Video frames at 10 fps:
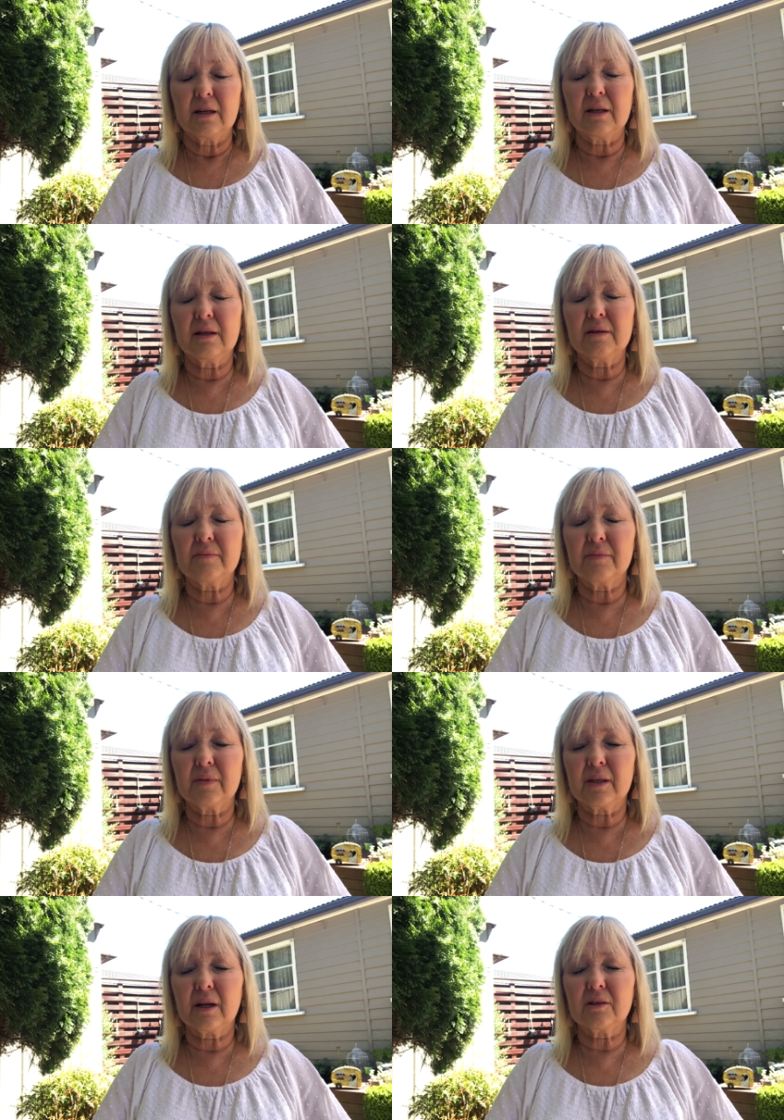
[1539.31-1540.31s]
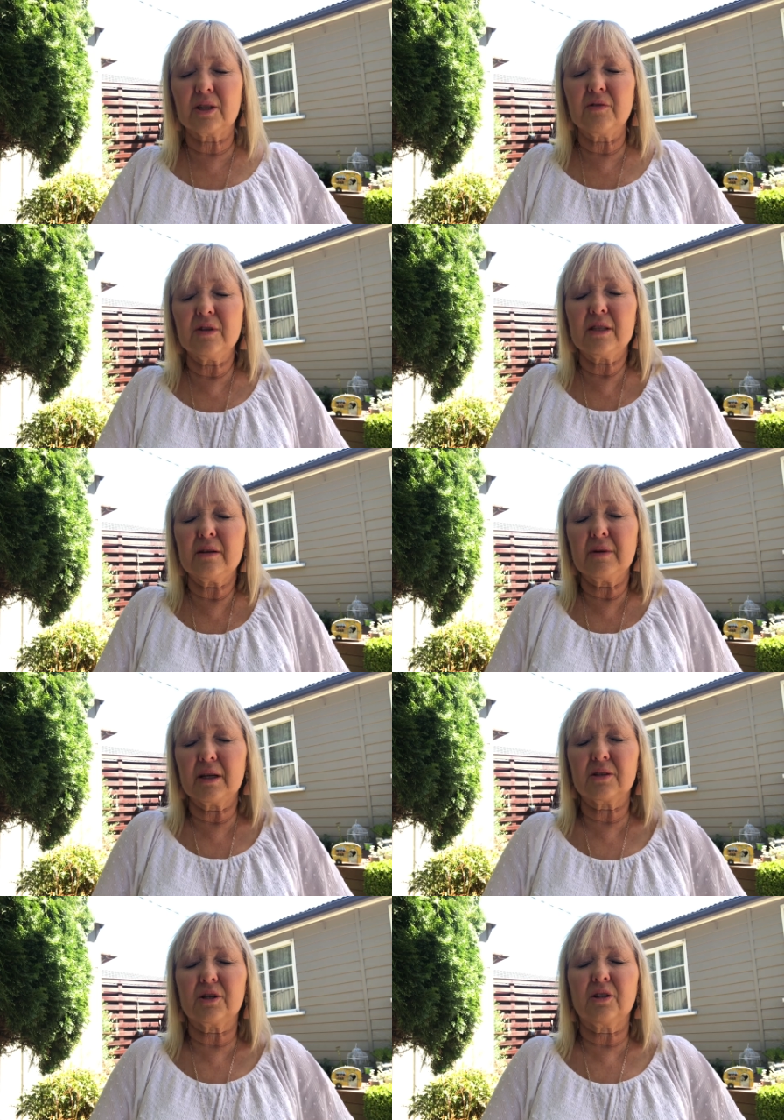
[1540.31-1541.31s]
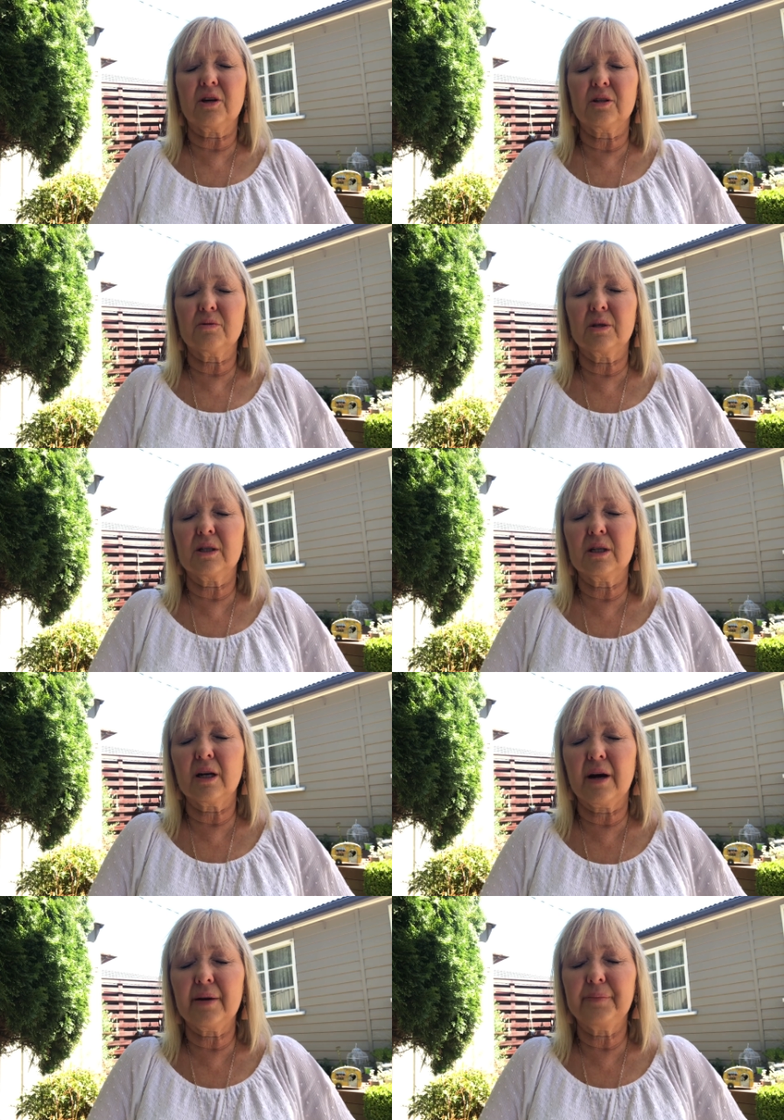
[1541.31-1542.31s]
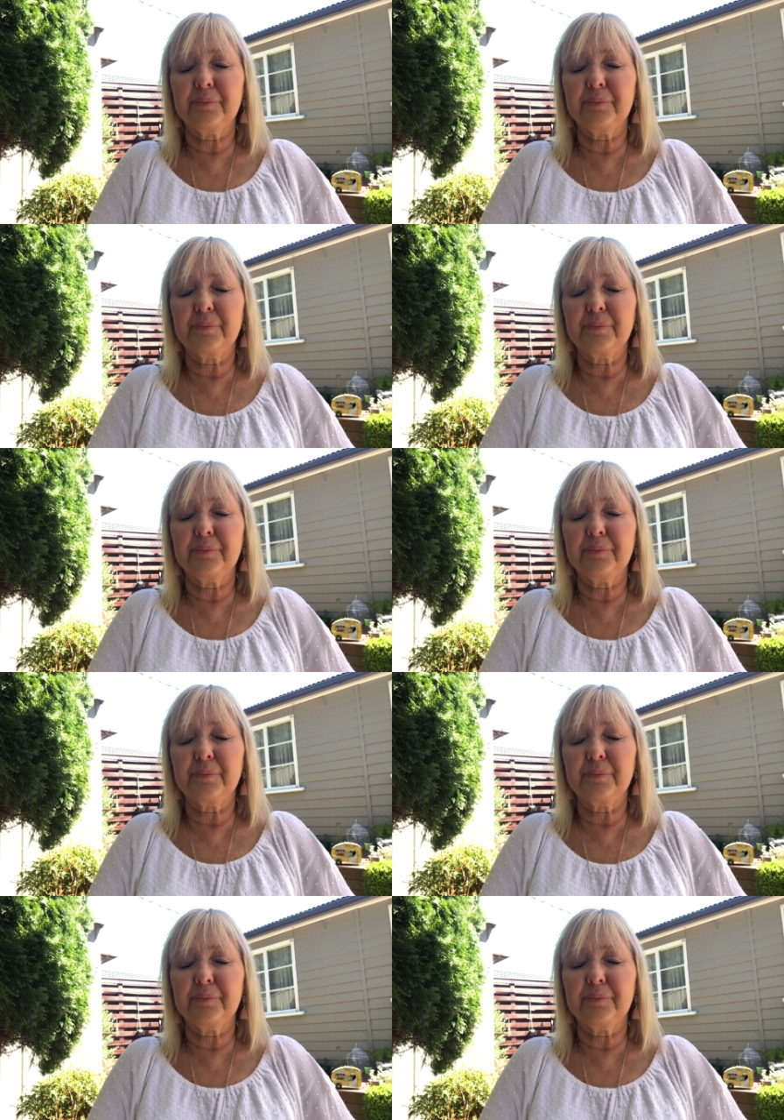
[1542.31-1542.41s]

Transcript: Um, I'll see if there's something else to close with today.